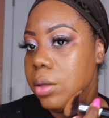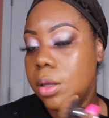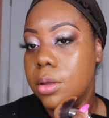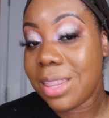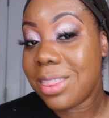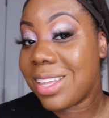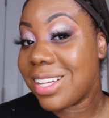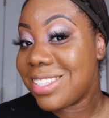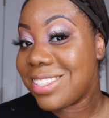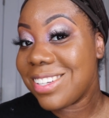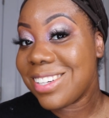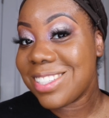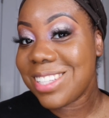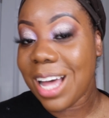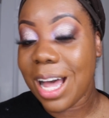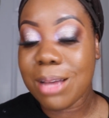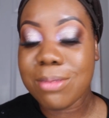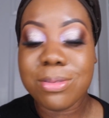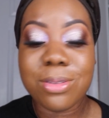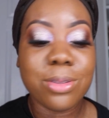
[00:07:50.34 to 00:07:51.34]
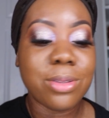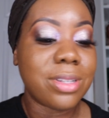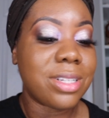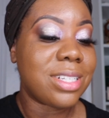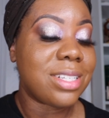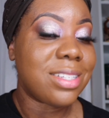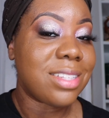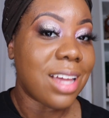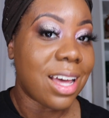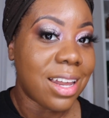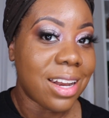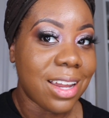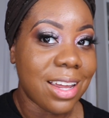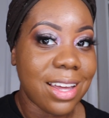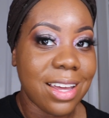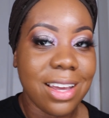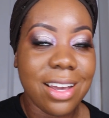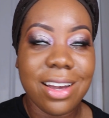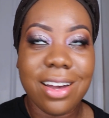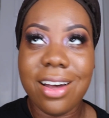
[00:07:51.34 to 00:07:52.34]
This looks absolutely
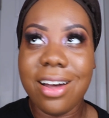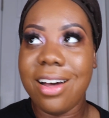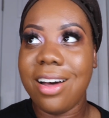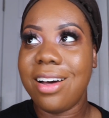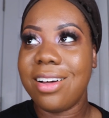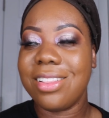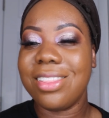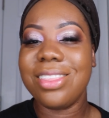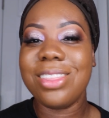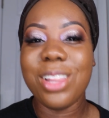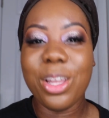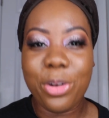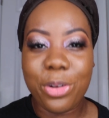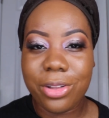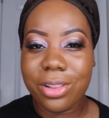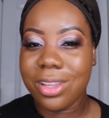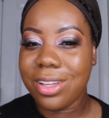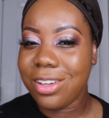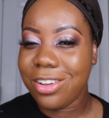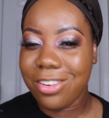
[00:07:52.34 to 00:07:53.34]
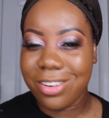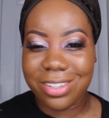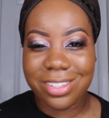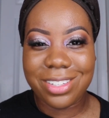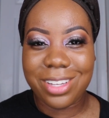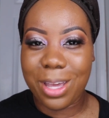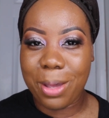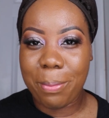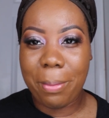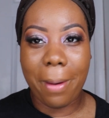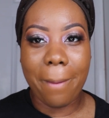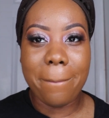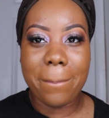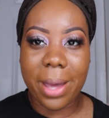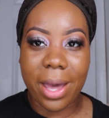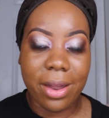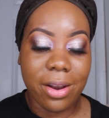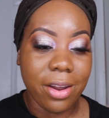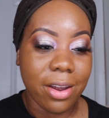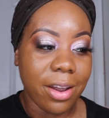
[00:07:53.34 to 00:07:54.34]
stunning. Literally your skin but
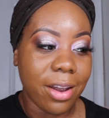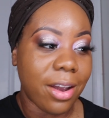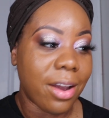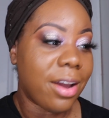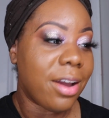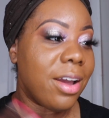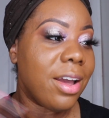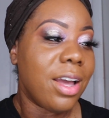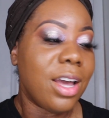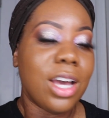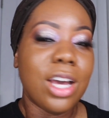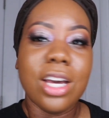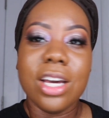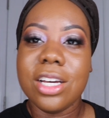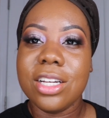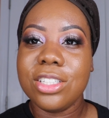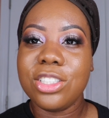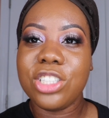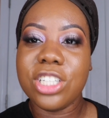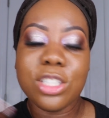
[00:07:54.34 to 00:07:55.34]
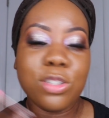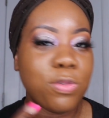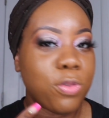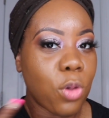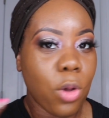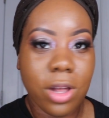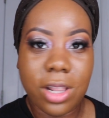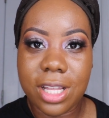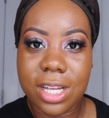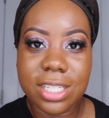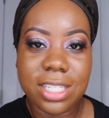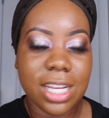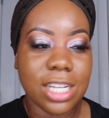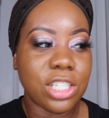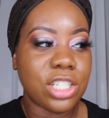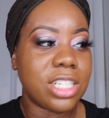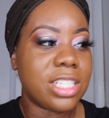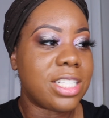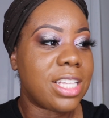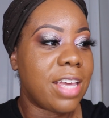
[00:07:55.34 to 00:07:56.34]
better. Just flawless.
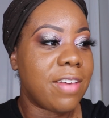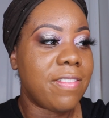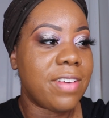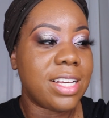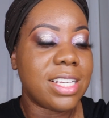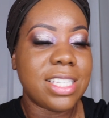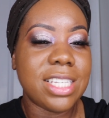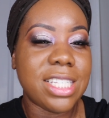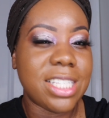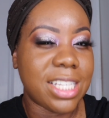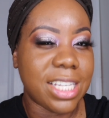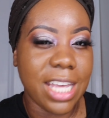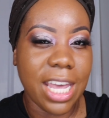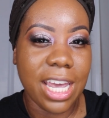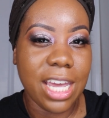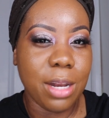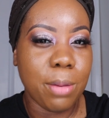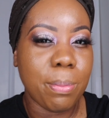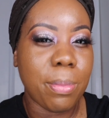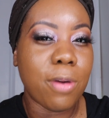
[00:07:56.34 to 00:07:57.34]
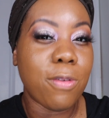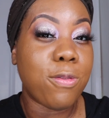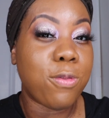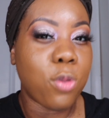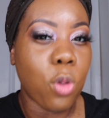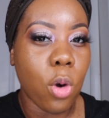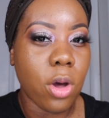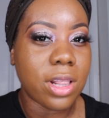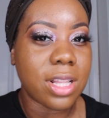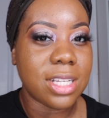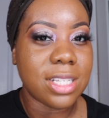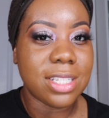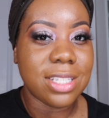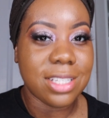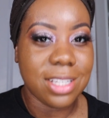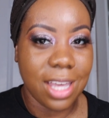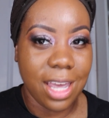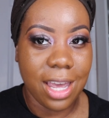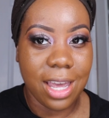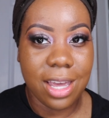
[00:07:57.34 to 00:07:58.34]
It's just giving skin but flawless
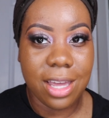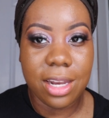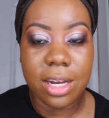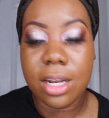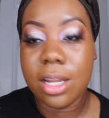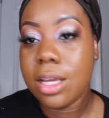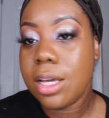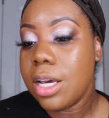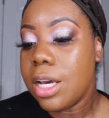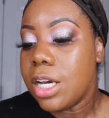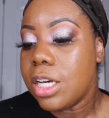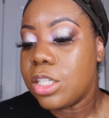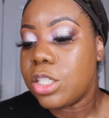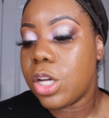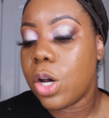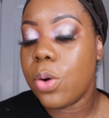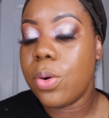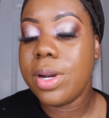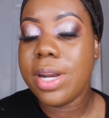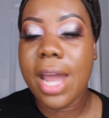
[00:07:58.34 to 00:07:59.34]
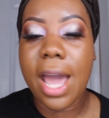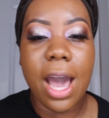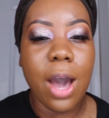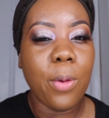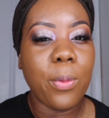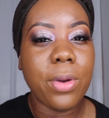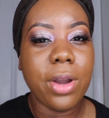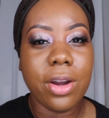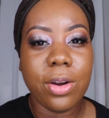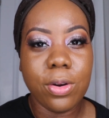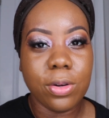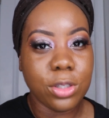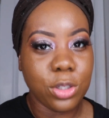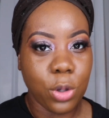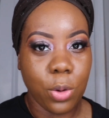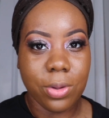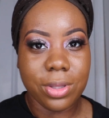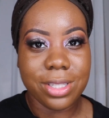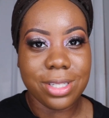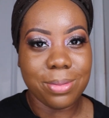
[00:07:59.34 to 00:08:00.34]
skin. So now we are going to
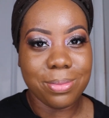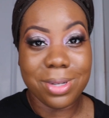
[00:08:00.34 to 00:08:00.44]
go on some